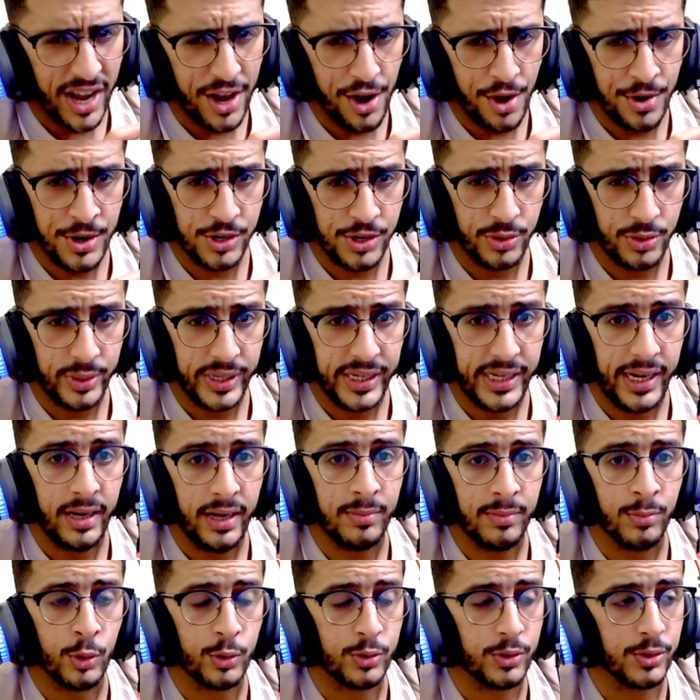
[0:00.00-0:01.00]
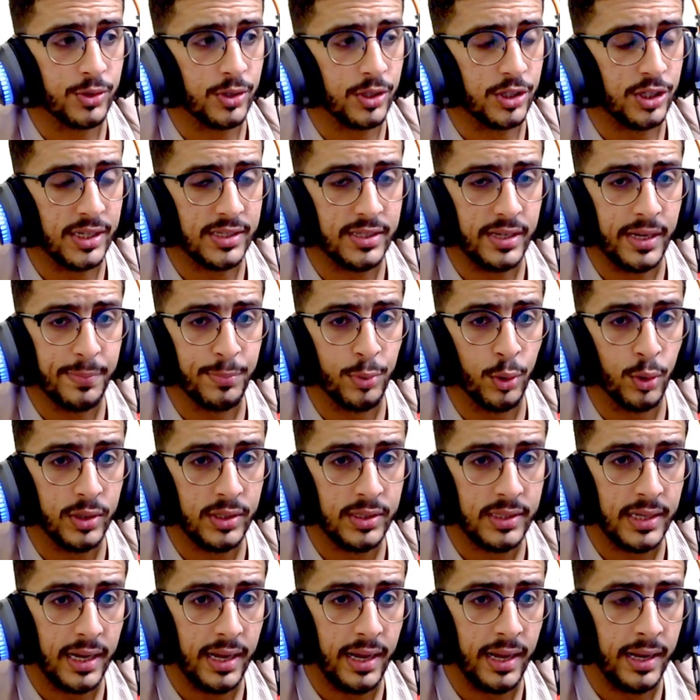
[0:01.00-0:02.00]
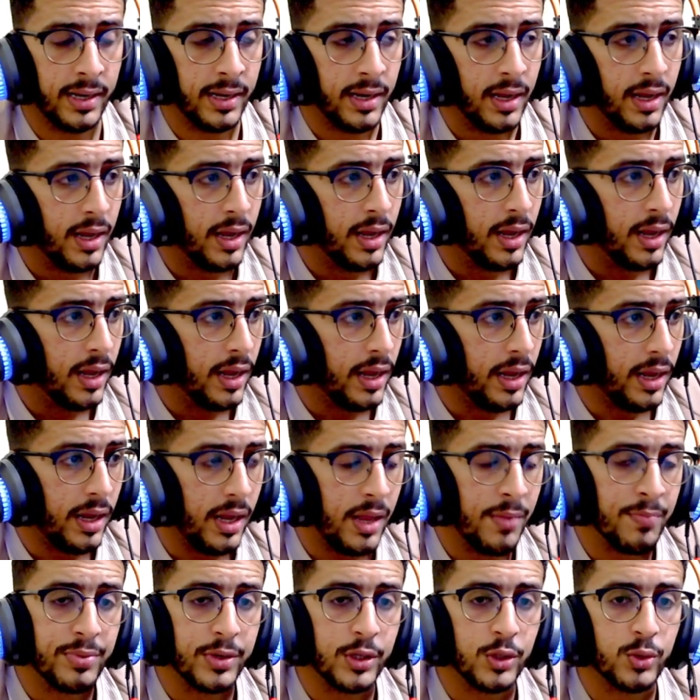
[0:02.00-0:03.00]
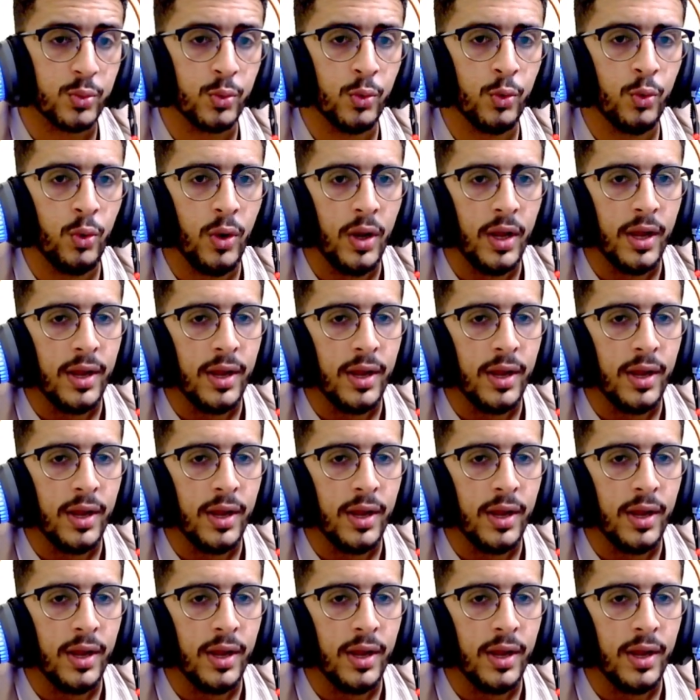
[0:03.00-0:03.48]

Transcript: energy regain immortals such as Hippolyta and Empress Wu.